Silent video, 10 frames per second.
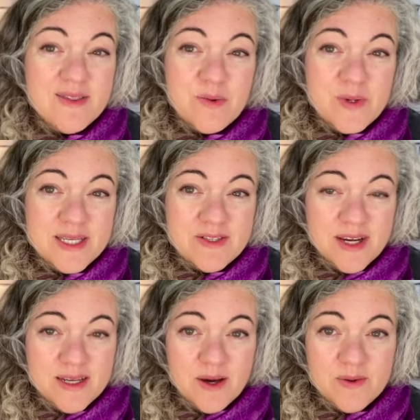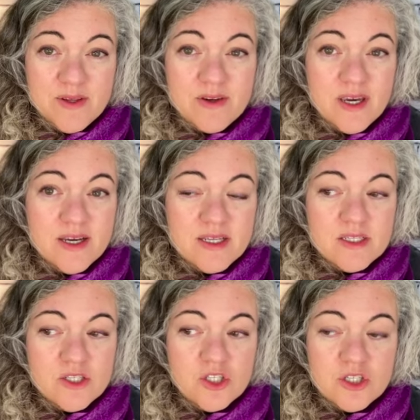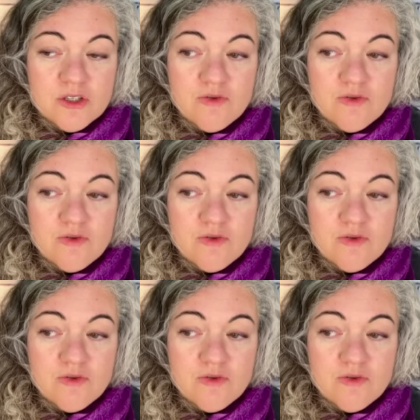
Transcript: the weeds right now with their kids and just